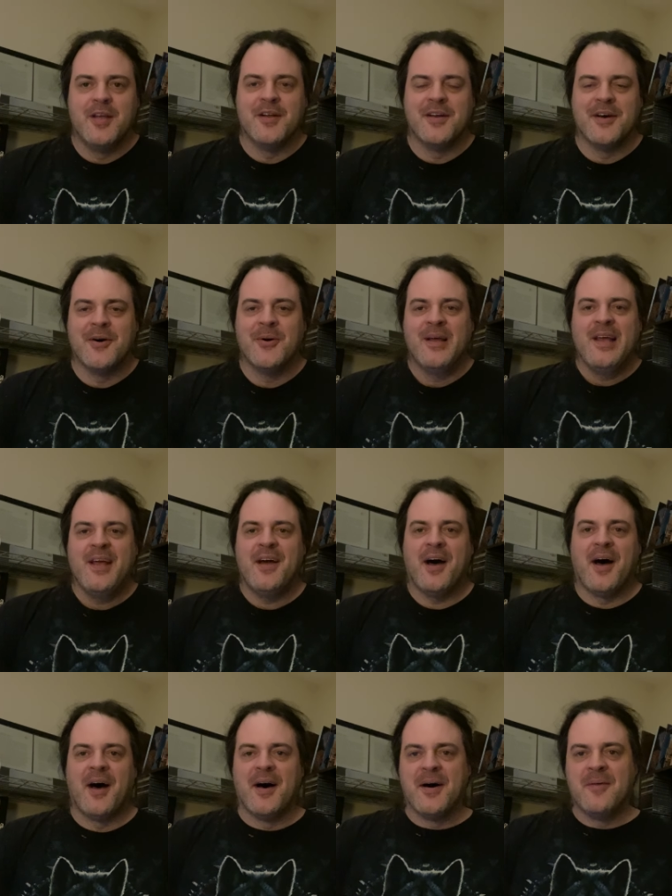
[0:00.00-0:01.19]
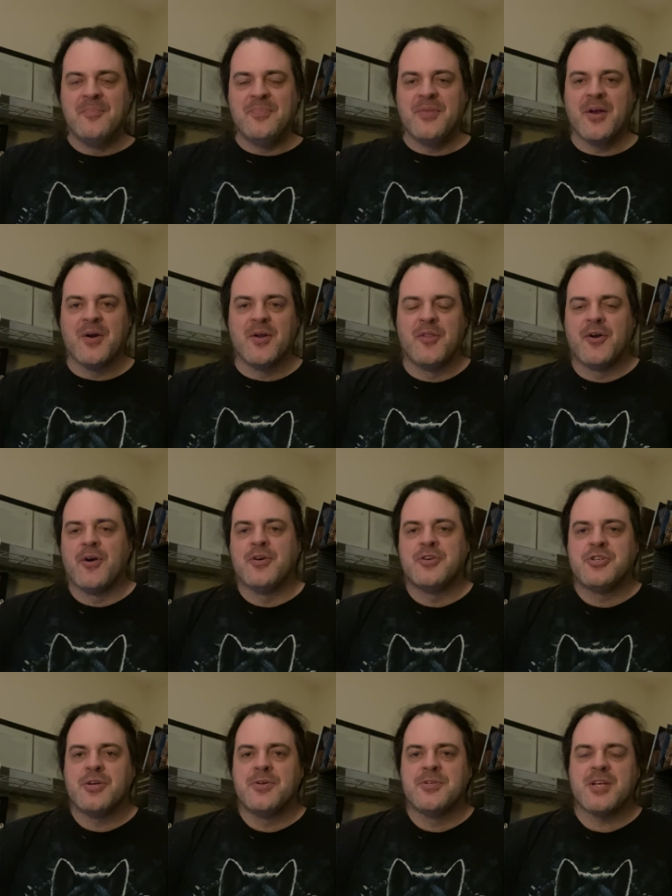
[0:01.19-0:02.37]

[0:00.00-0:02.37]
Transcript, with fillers: You know, um, there there are shows